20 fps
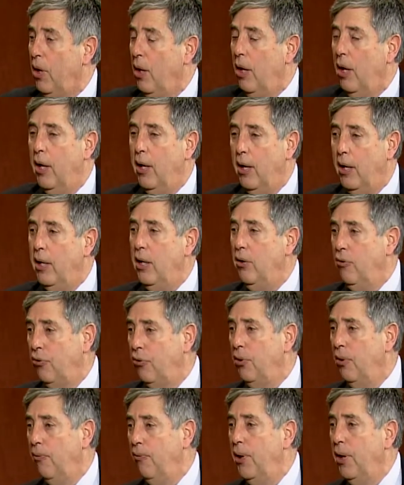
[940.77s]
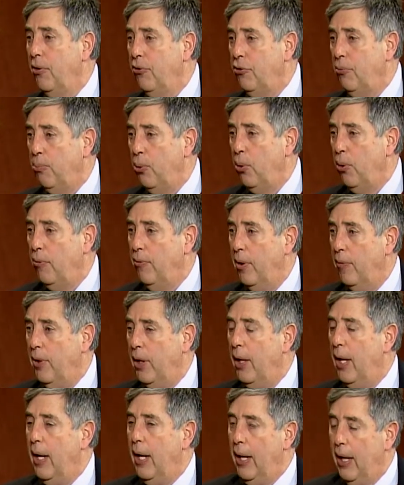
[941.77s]
And he is still very supportive of
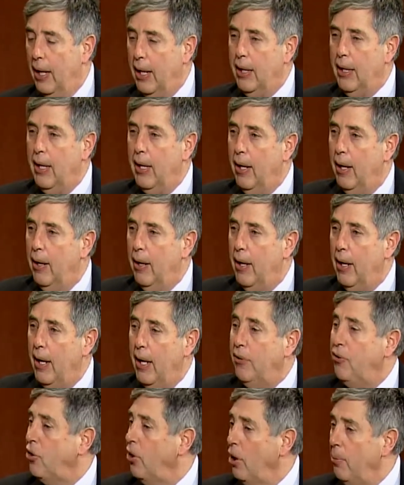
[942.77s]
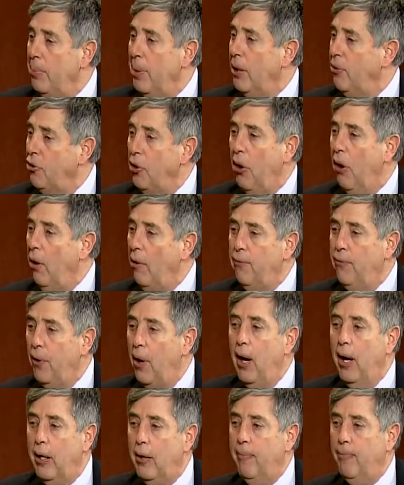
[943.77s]
it. It's a hard
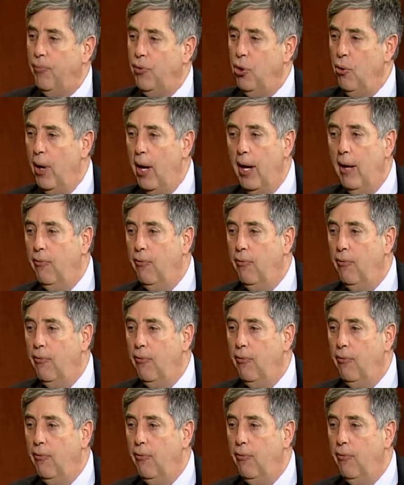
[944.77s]
fight. You have